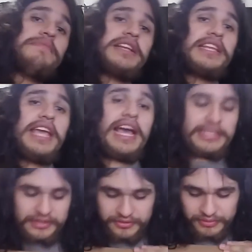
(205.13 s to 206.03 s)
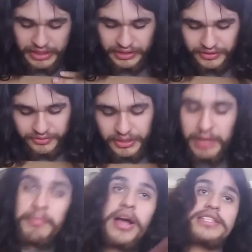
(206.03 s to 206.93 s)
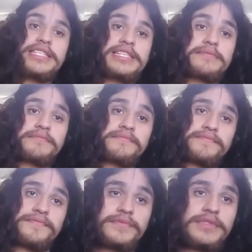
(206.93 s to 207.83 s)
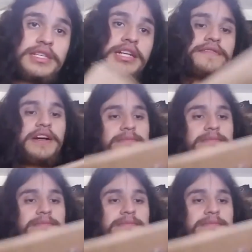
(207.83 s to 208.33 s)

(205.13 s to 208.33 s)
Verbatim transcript: But yeah, so we're gonna do an unboxing of